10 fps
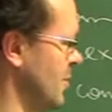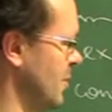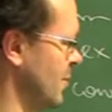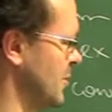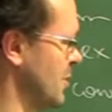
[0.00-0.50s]

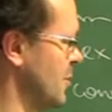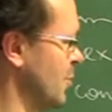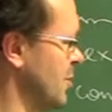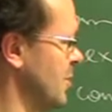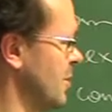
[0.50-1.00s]
if such
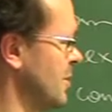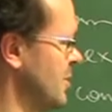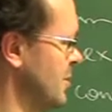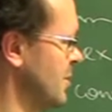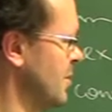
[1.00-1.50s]
quantity
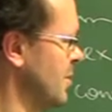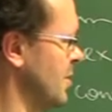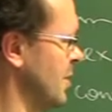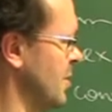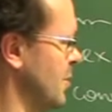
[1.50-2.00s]
exists,
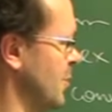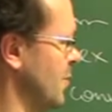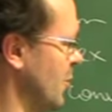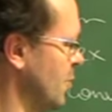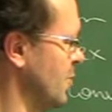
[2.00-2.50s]
then it will
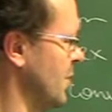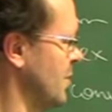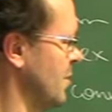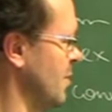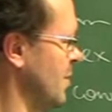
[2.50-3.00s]
follow that